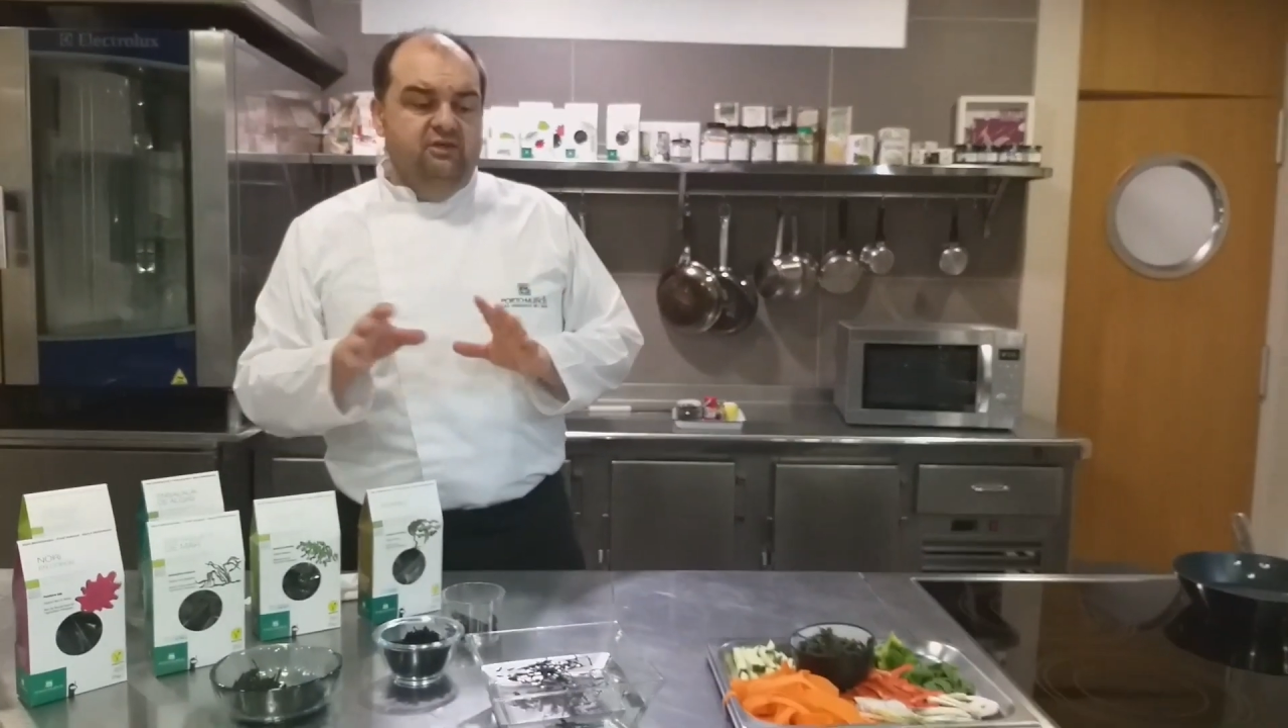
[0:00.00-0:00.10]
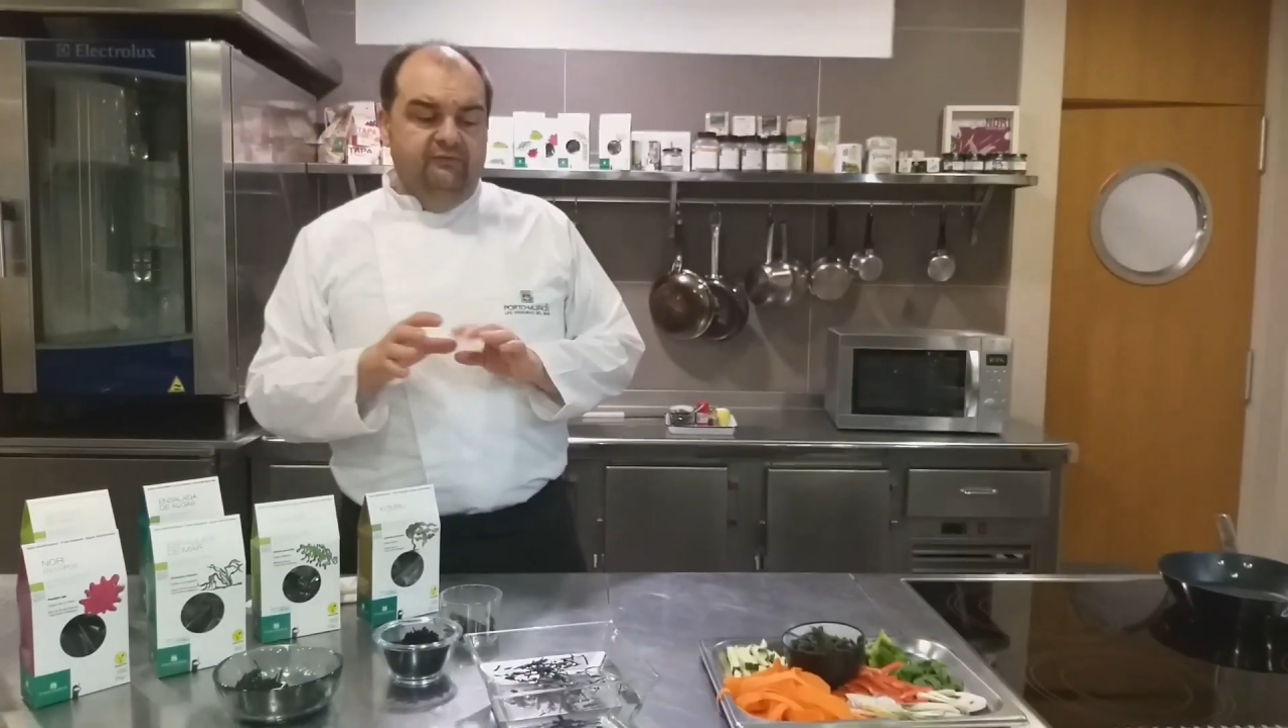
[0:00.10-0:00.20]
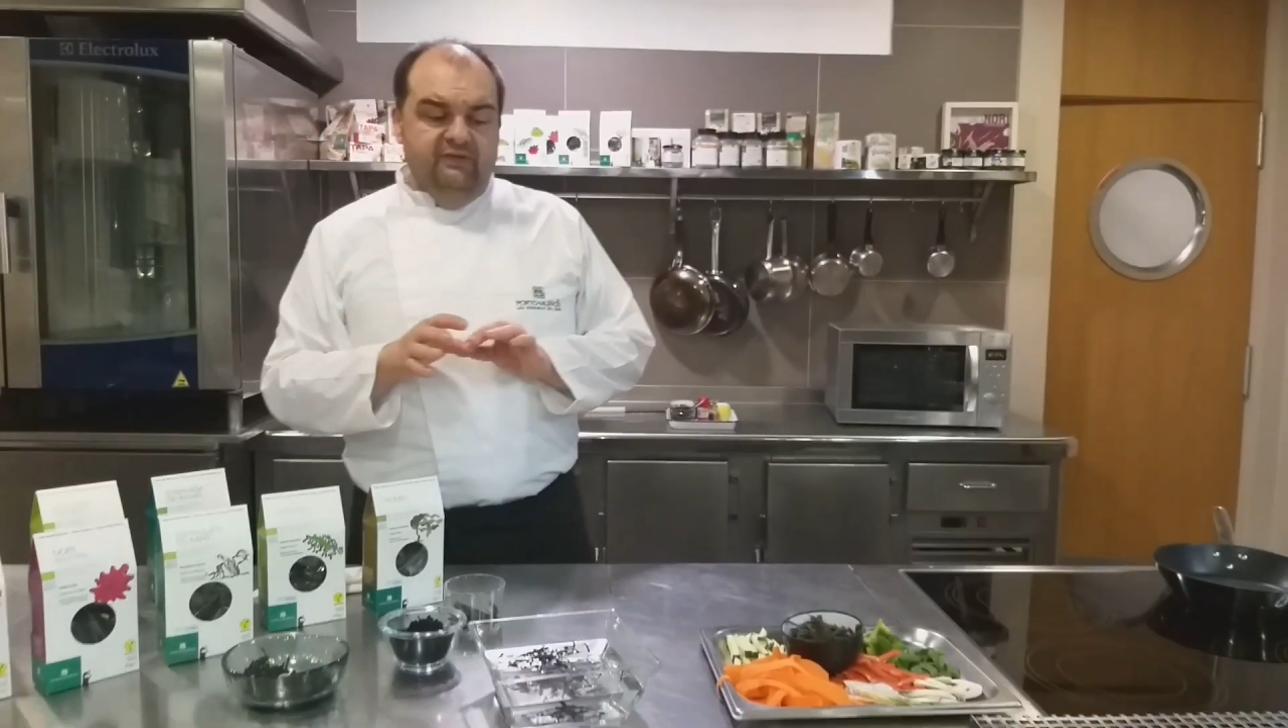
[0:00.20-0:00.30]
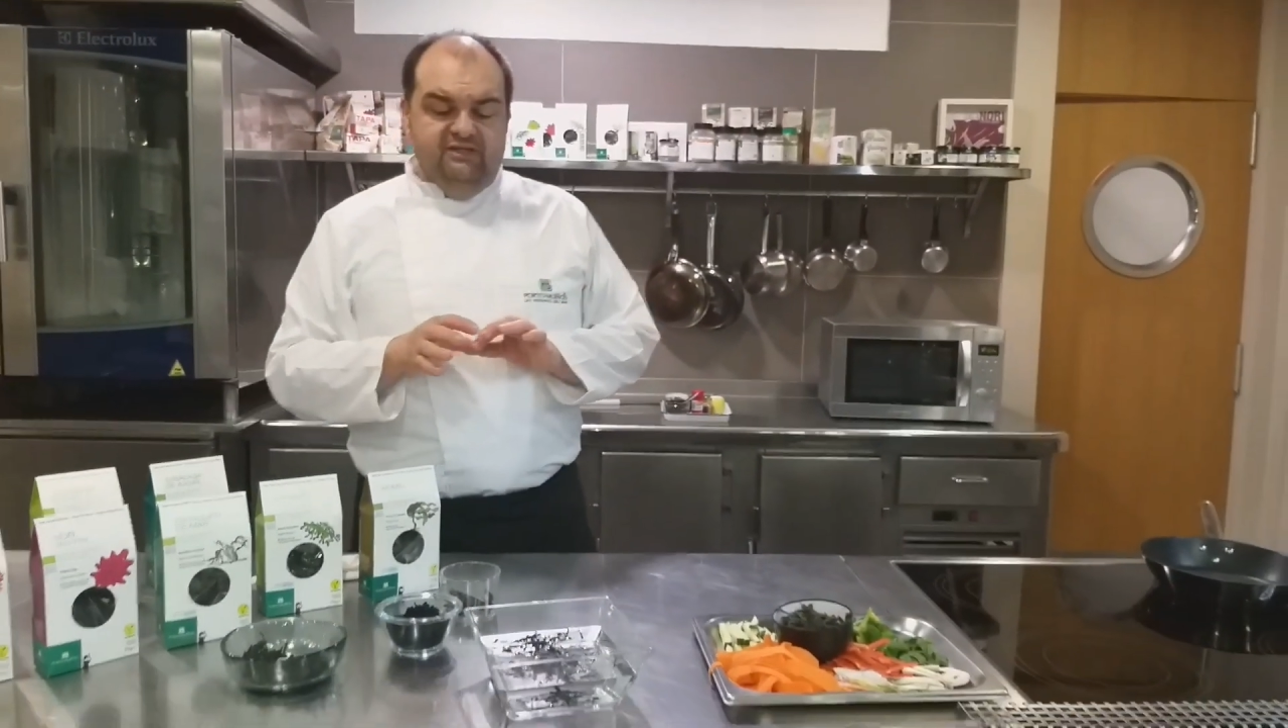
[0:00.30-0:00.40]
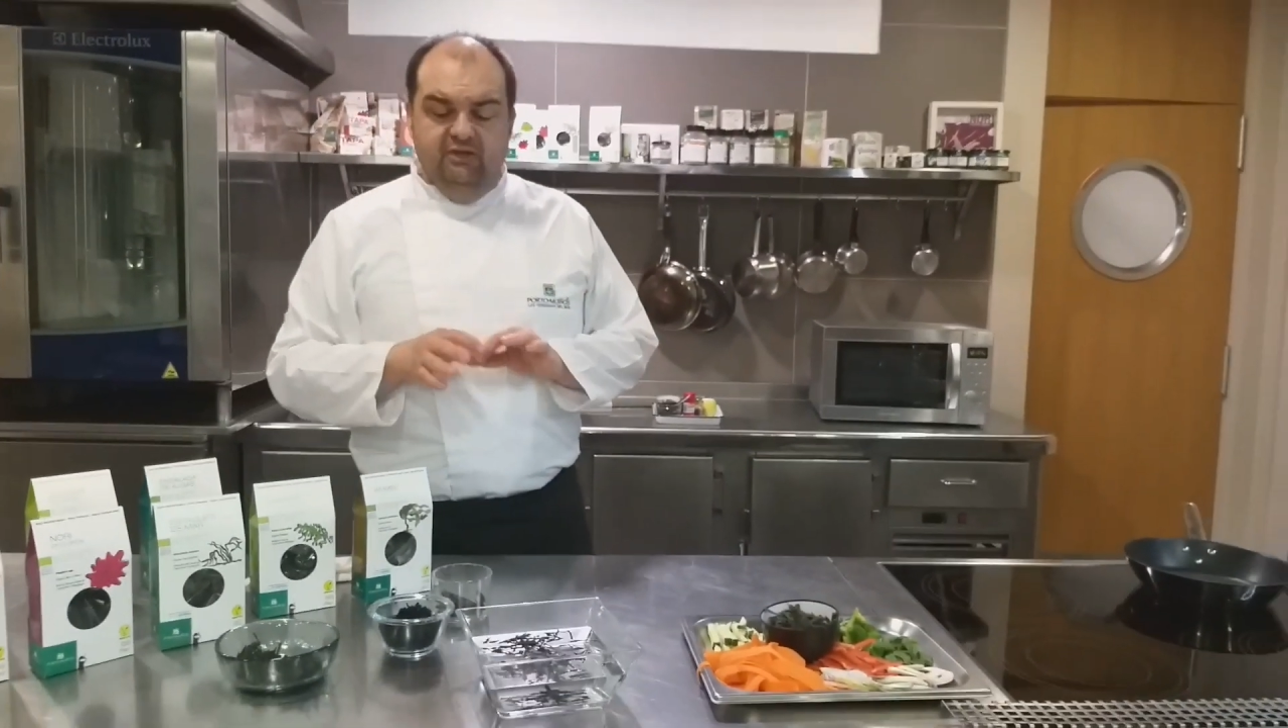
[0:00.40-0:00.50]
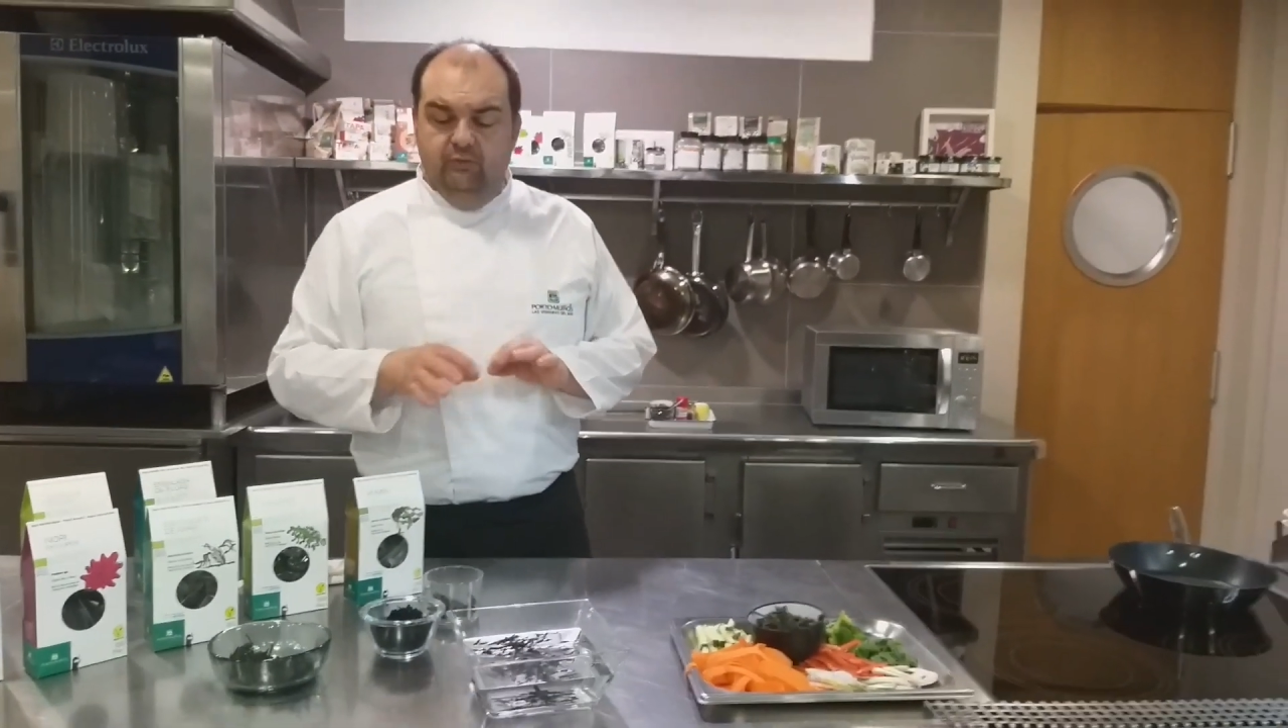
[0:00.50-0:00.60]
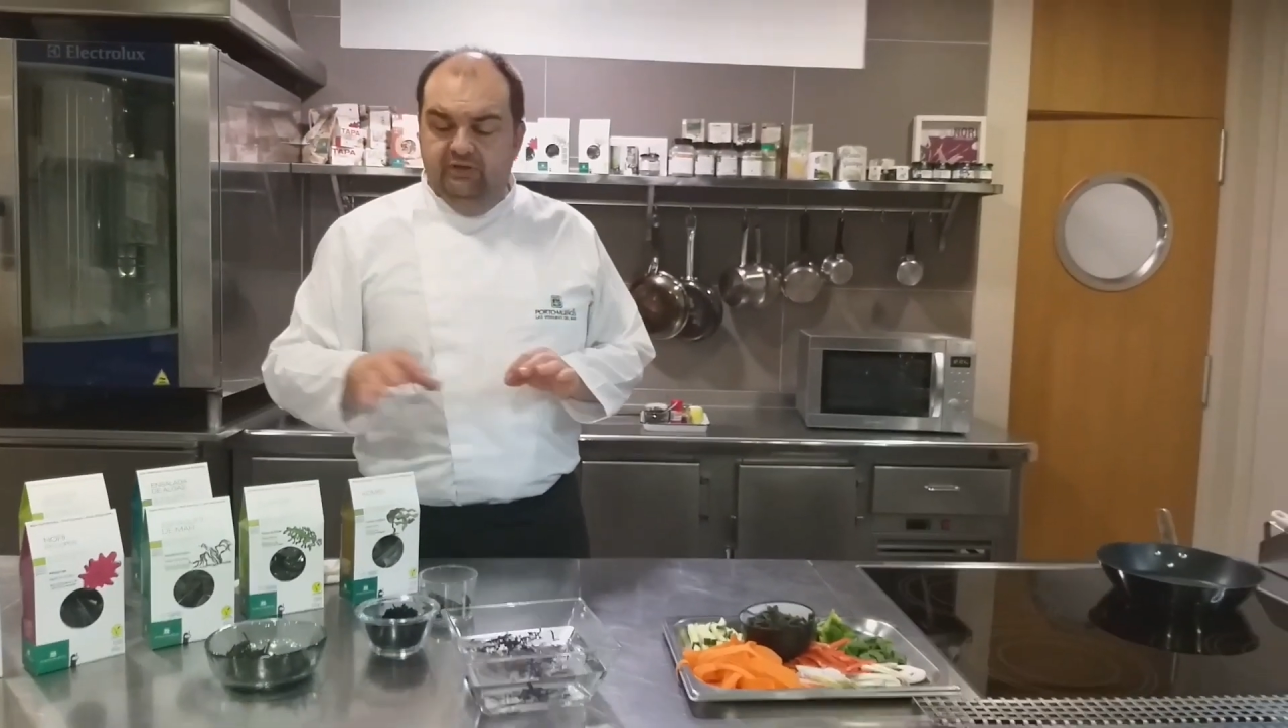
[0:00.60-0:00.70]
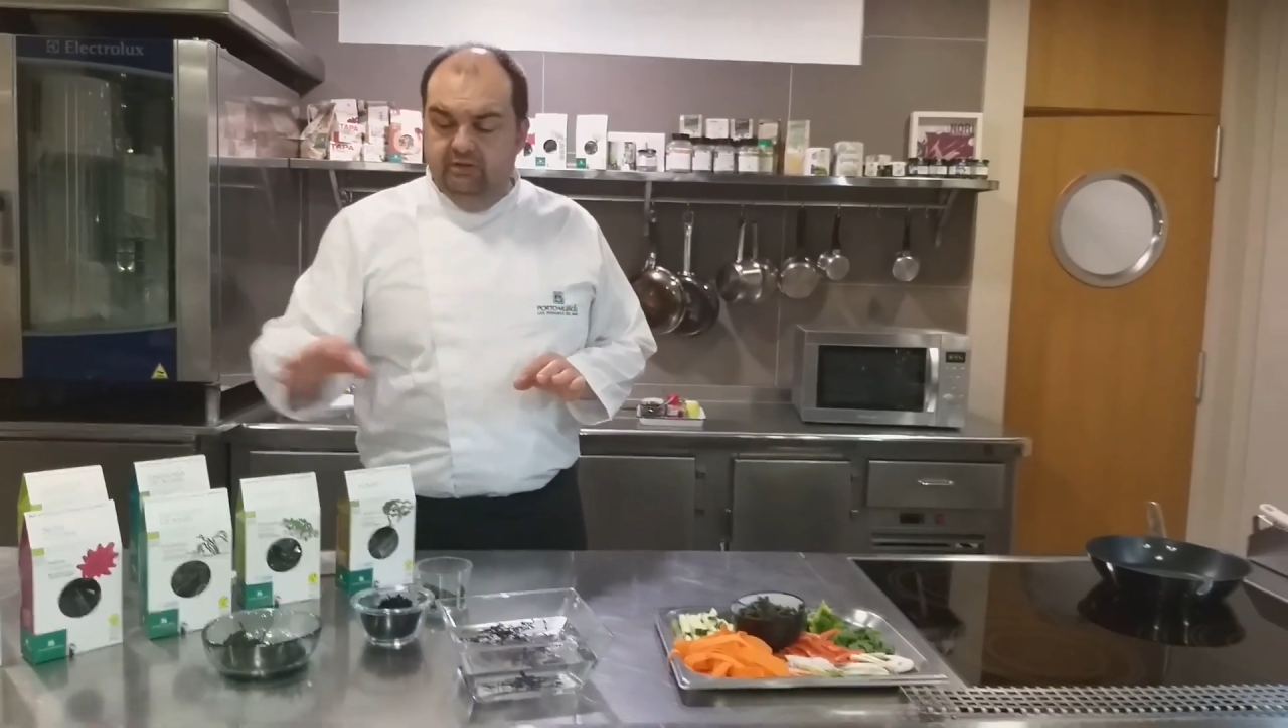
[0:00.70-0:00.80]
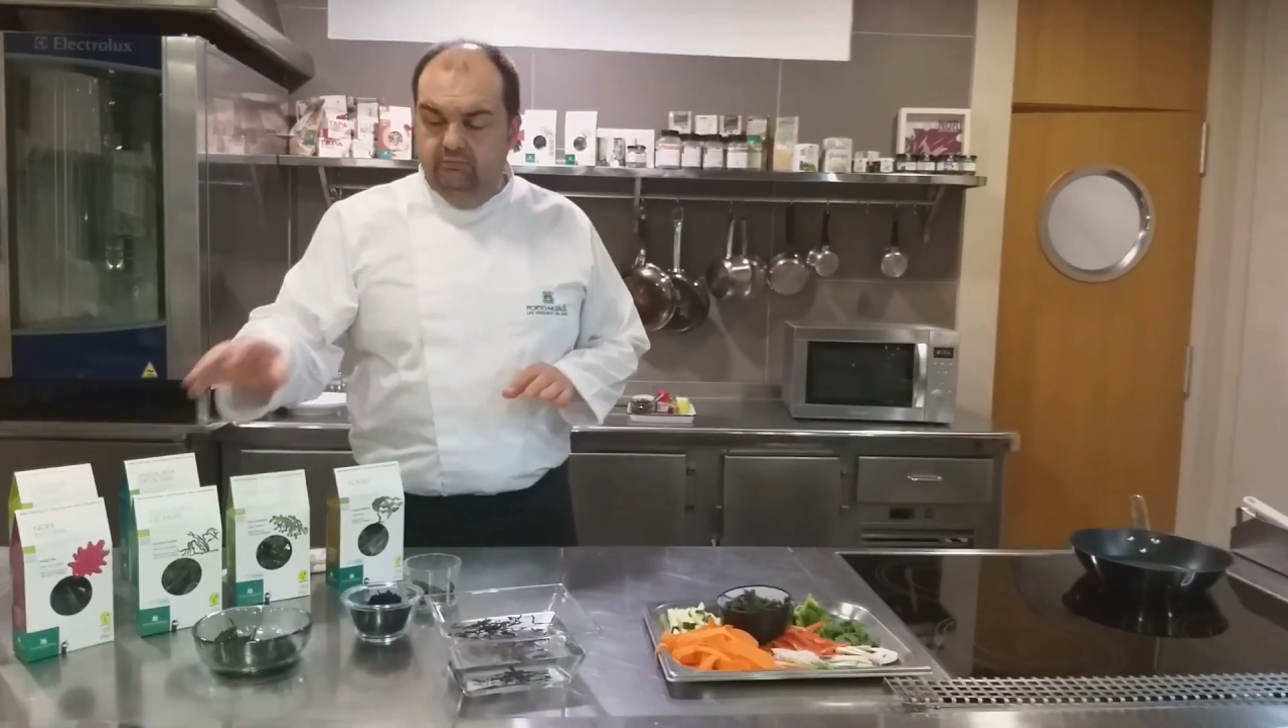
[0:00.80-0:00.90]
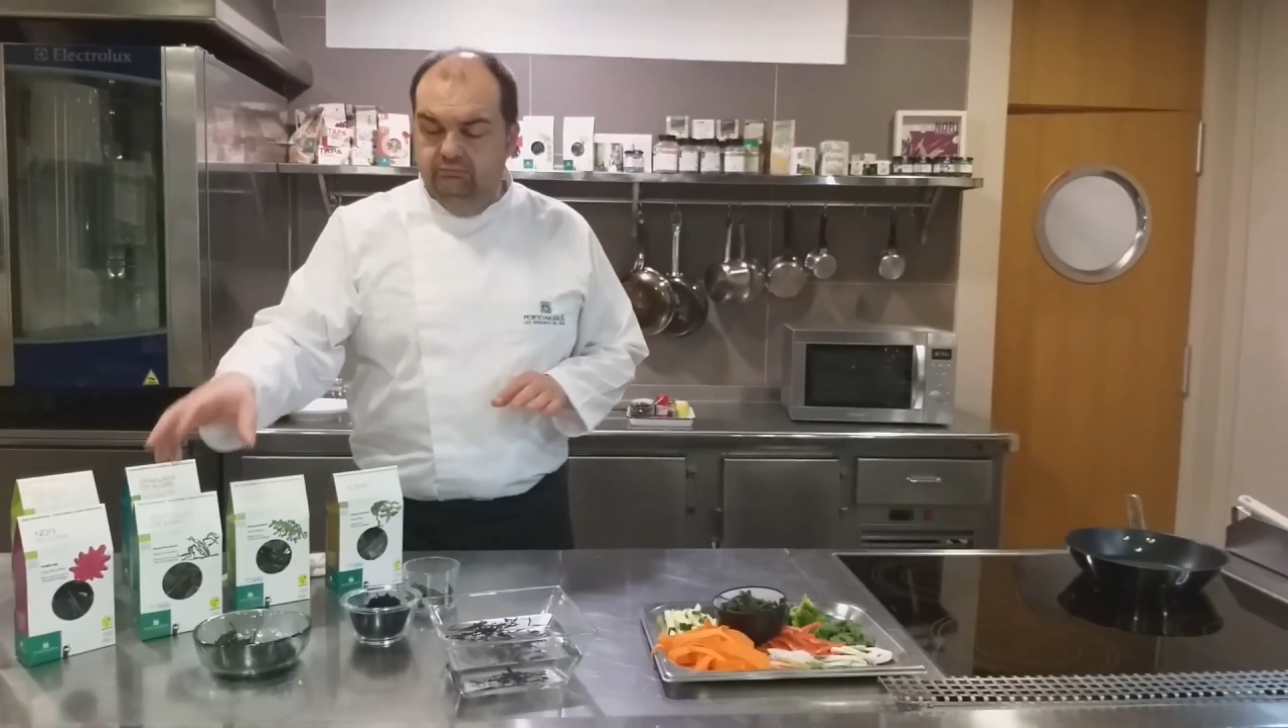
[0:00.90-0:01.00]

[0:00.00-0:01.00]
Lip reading: on the seaweed.